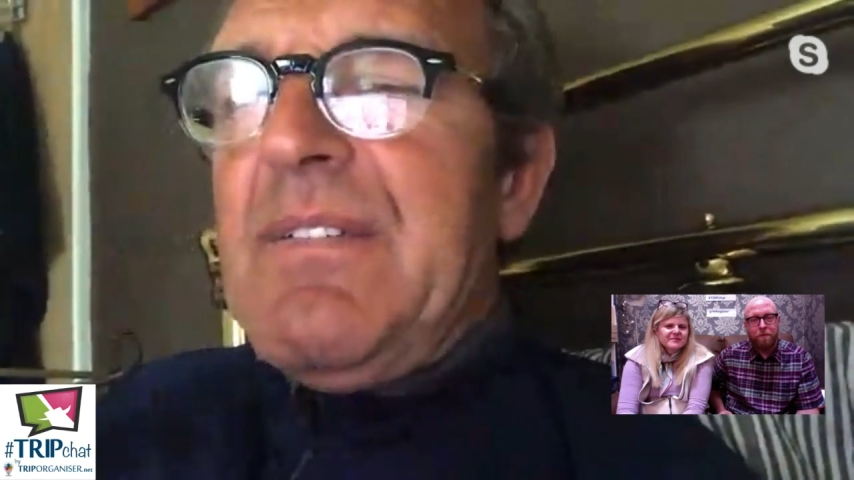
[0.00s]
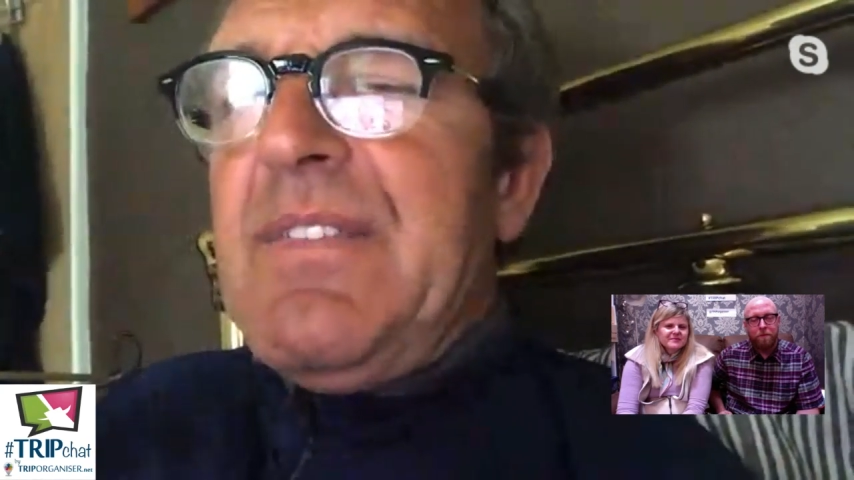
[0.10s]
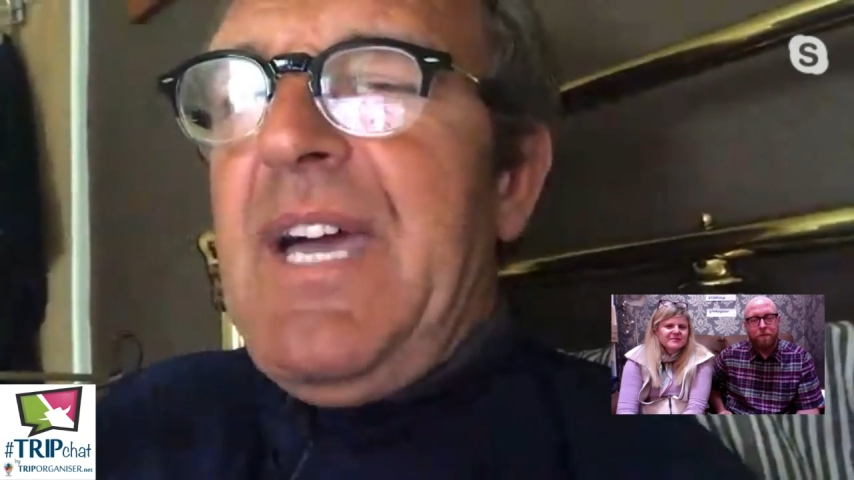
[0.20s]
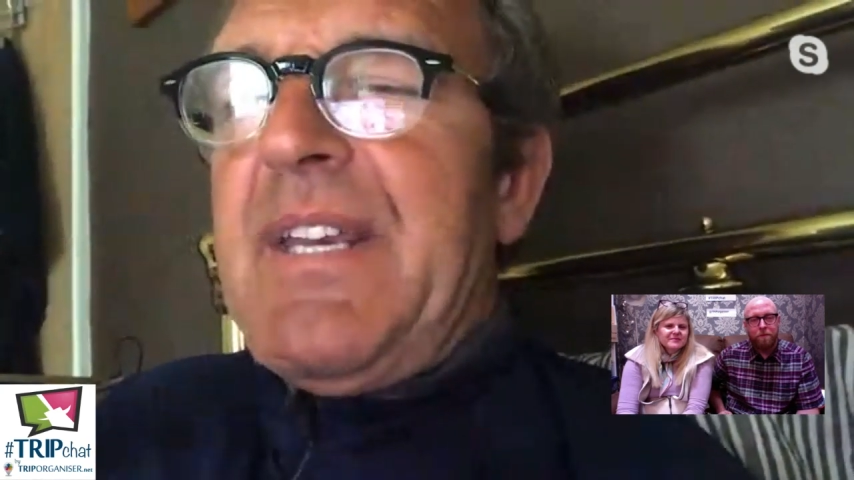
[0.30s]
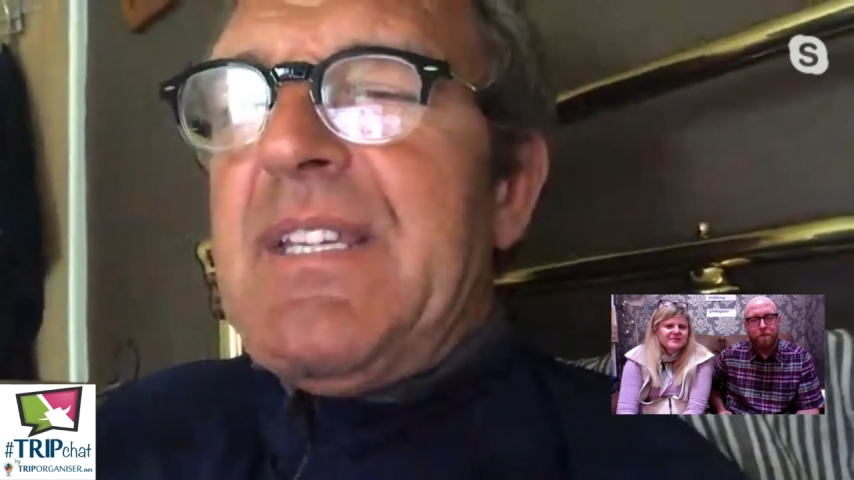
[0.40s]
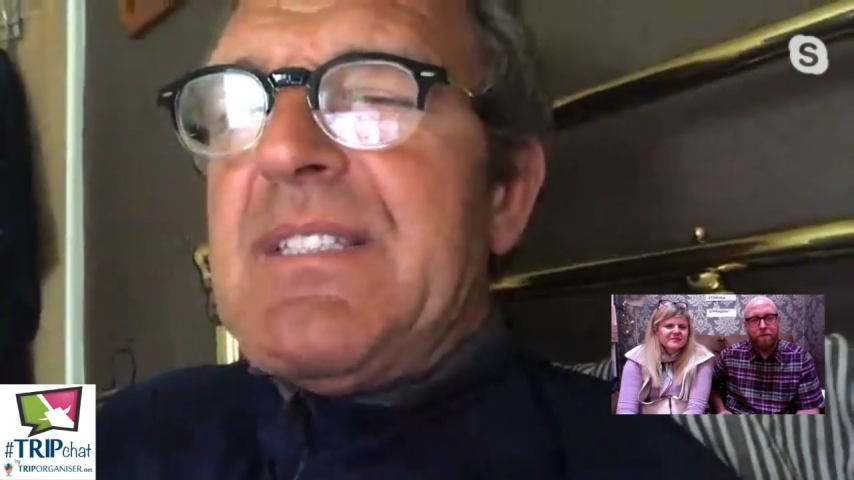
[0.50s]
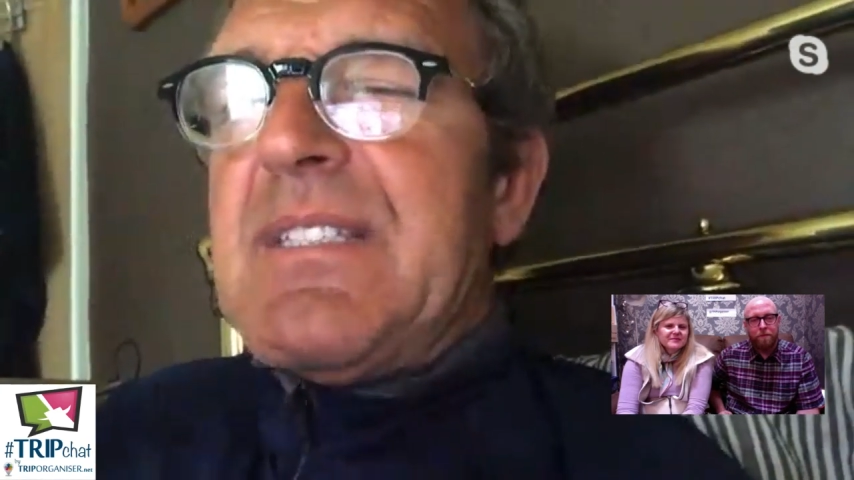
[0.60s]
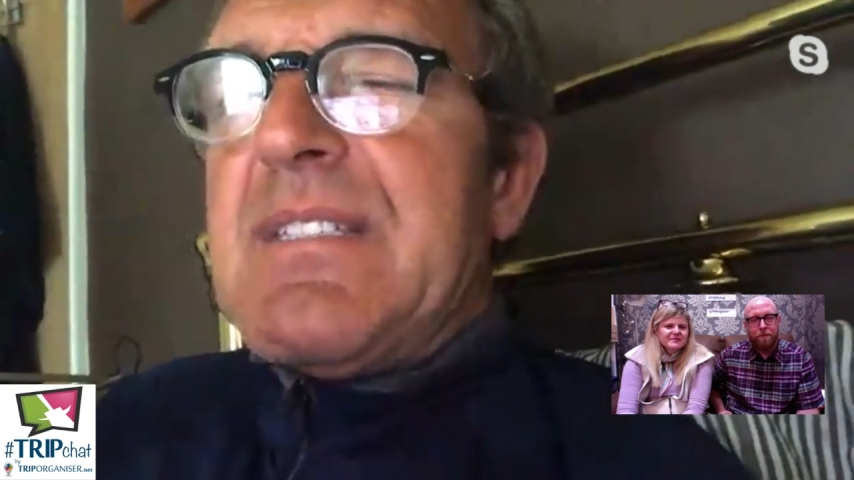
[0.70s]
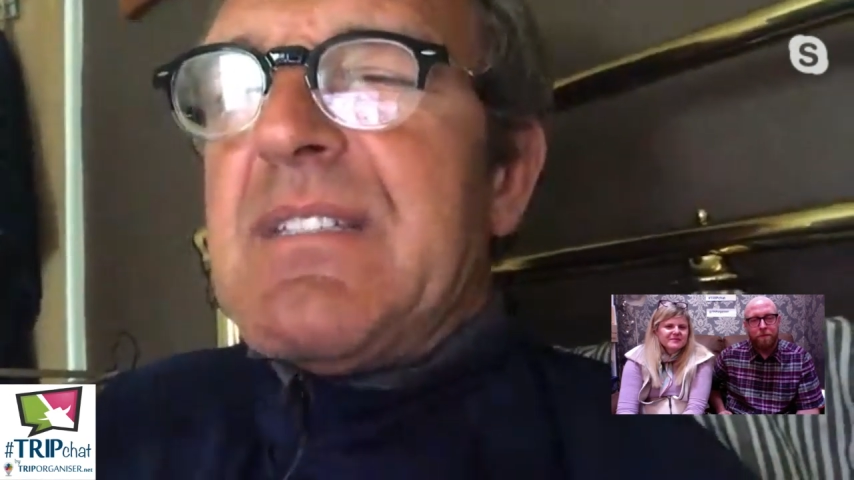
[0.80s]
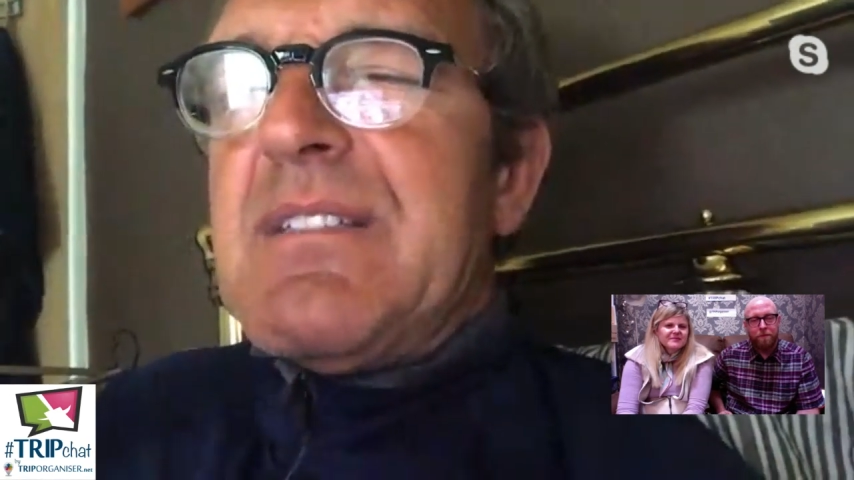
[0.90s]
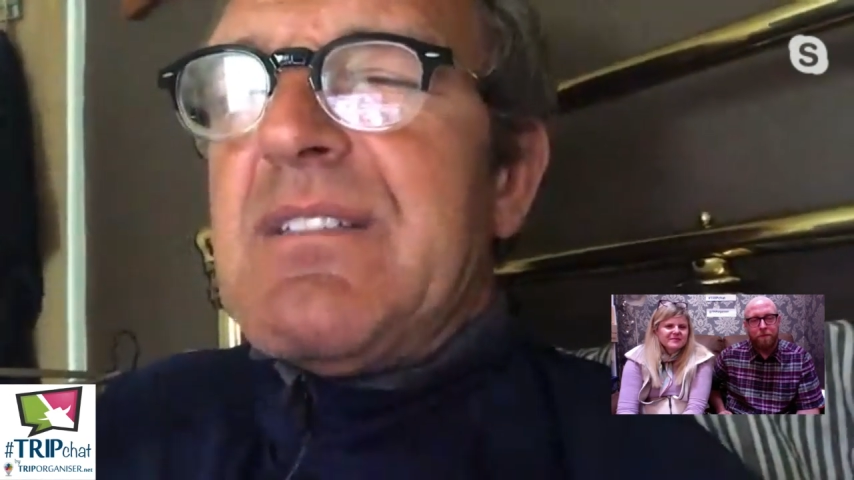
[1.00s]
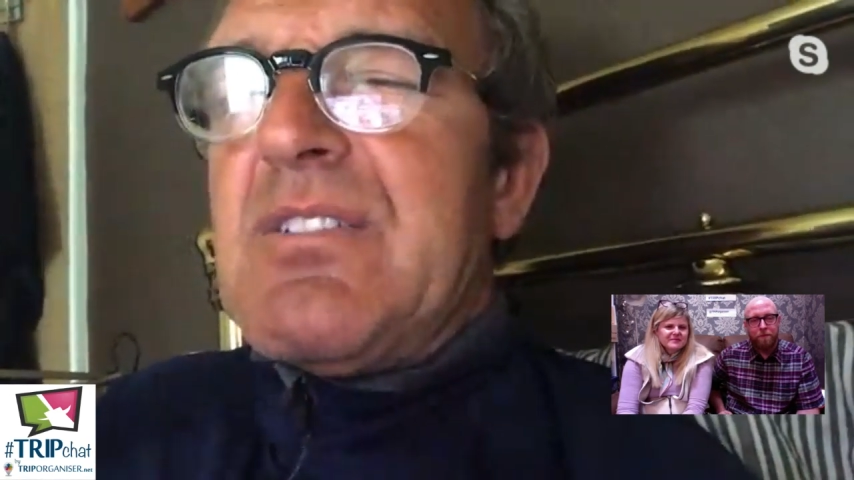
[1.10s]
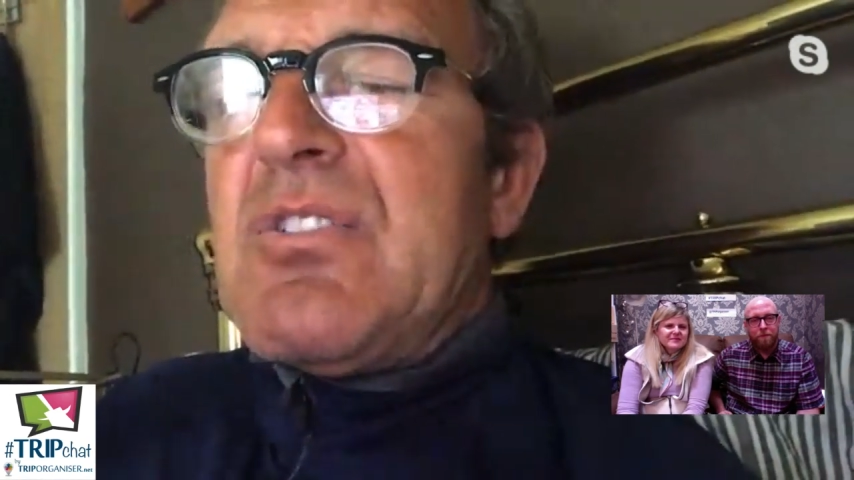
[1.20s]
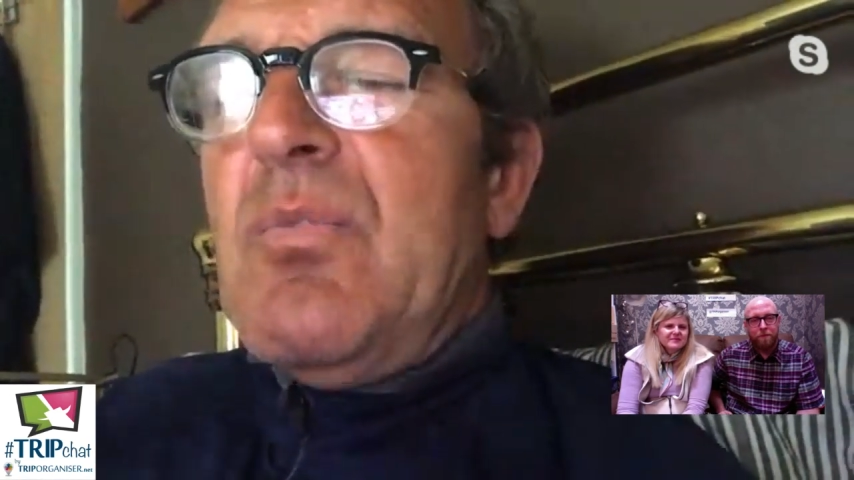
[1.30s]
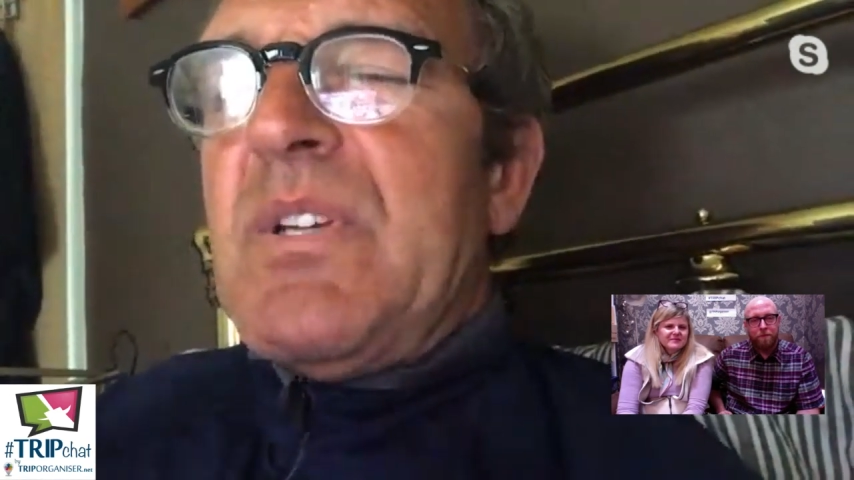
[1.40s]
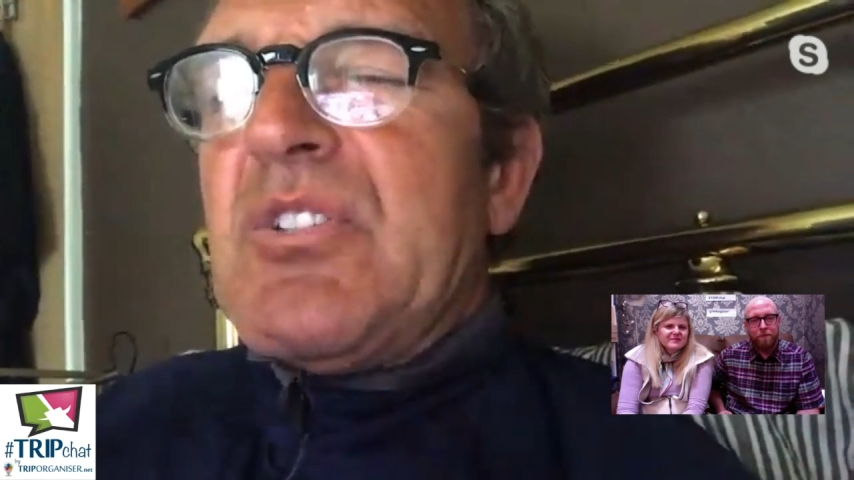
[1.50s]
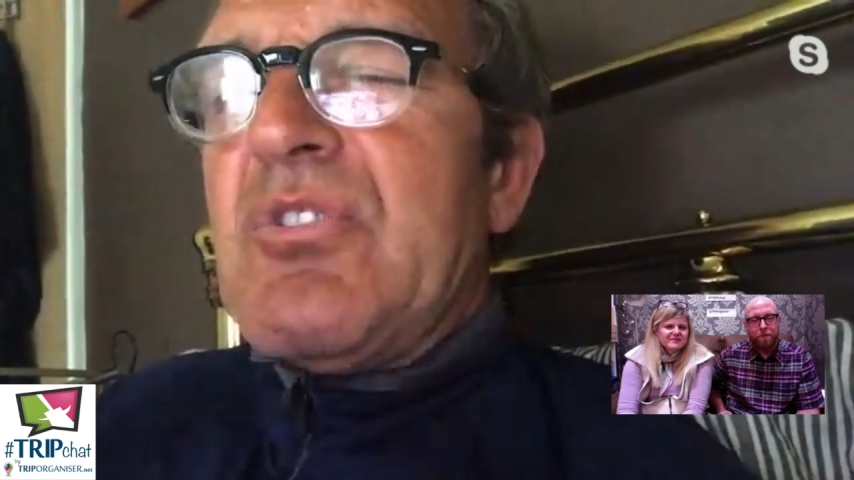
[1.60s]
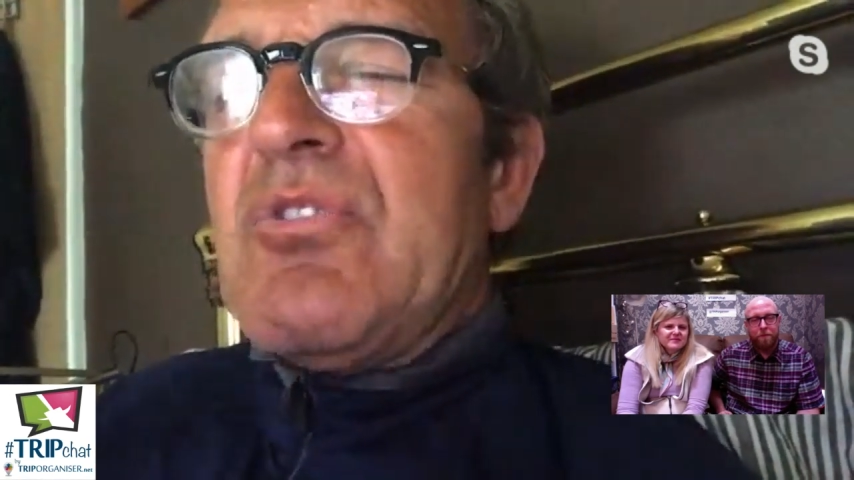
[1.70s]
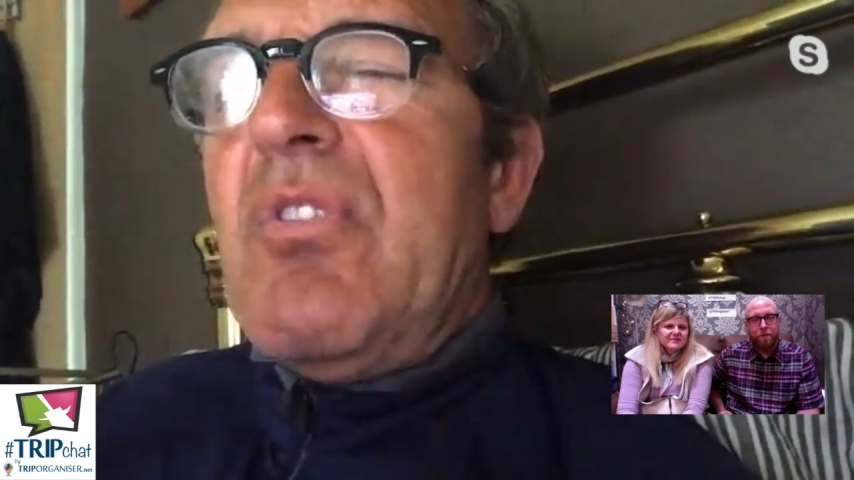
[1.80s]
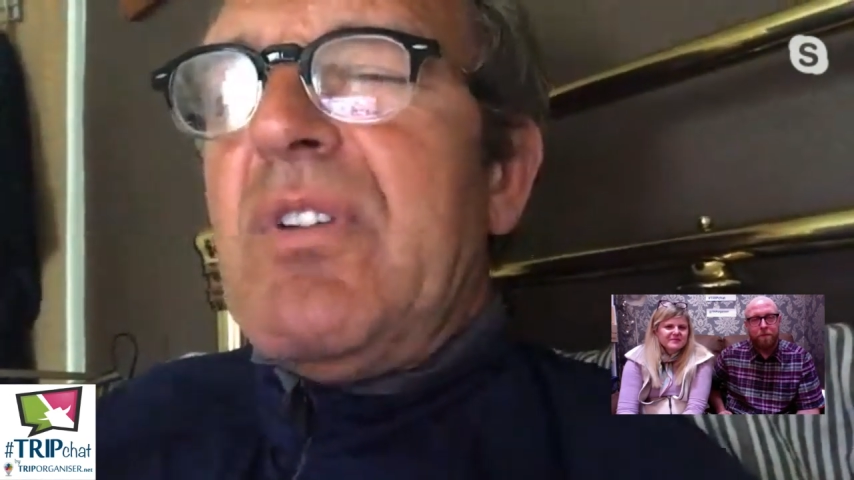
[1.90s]
That is so much
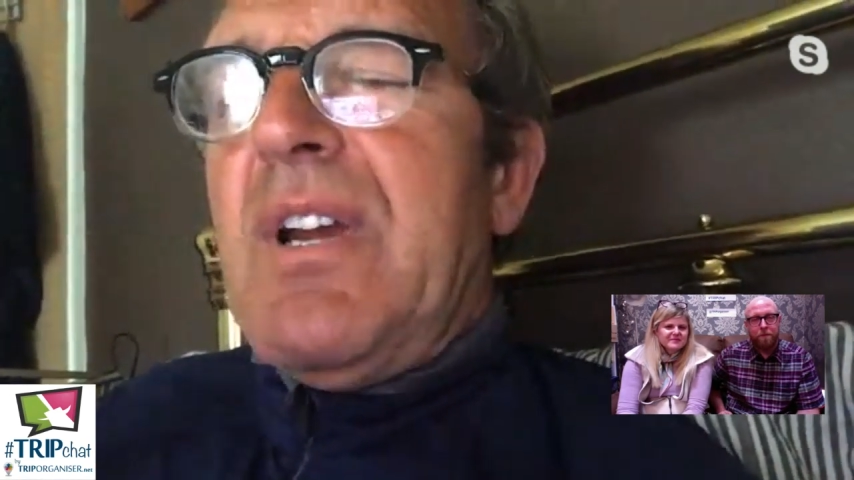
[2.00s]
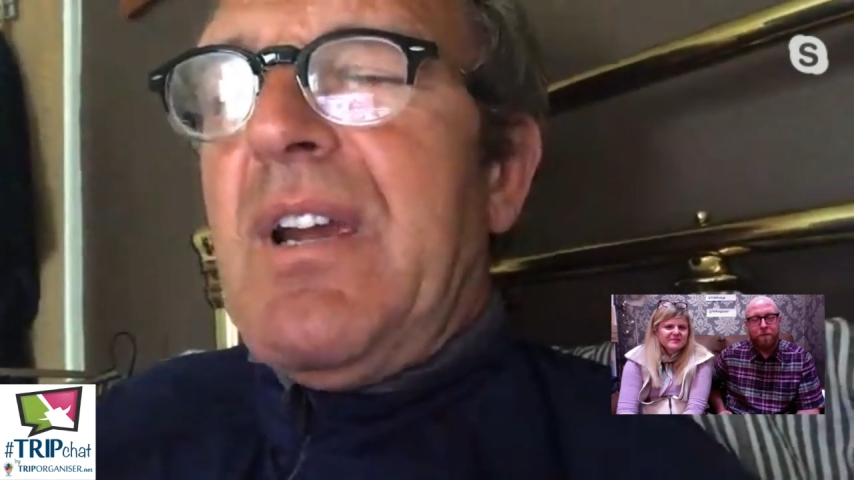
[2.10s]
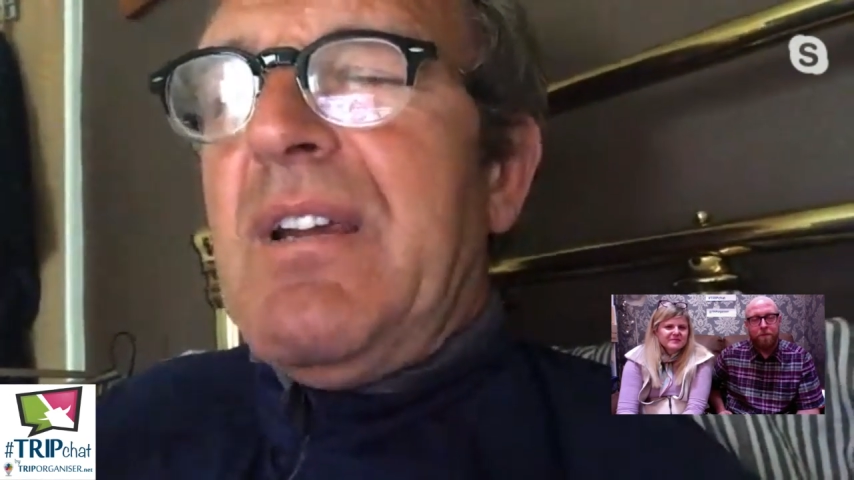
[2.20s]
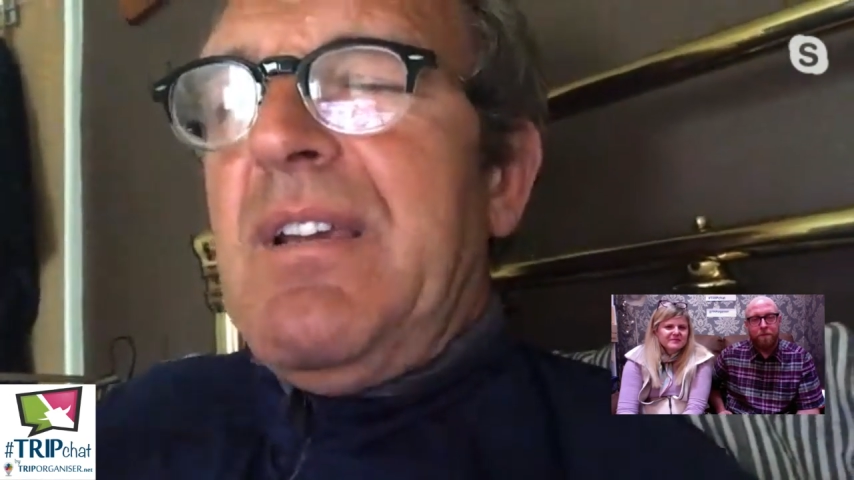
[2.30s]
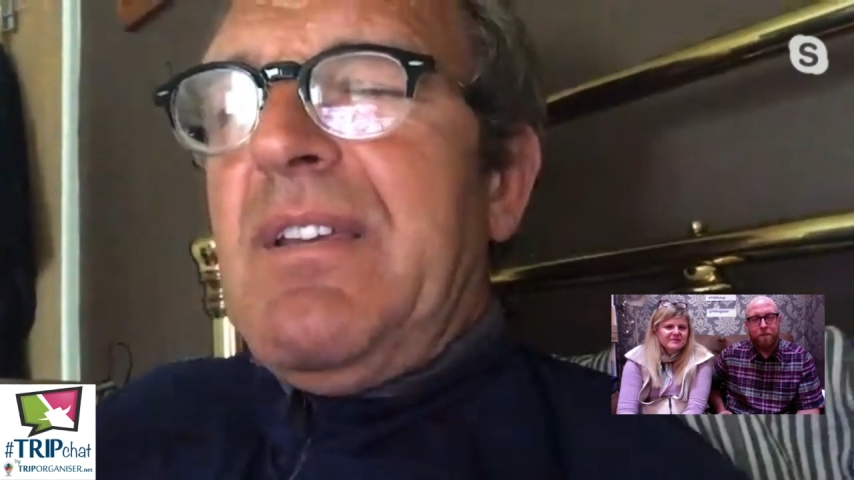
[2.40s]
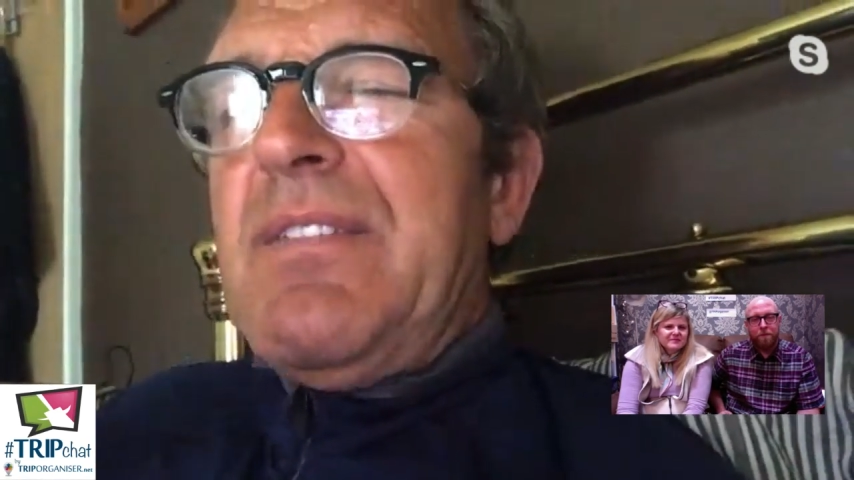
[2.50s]
stronger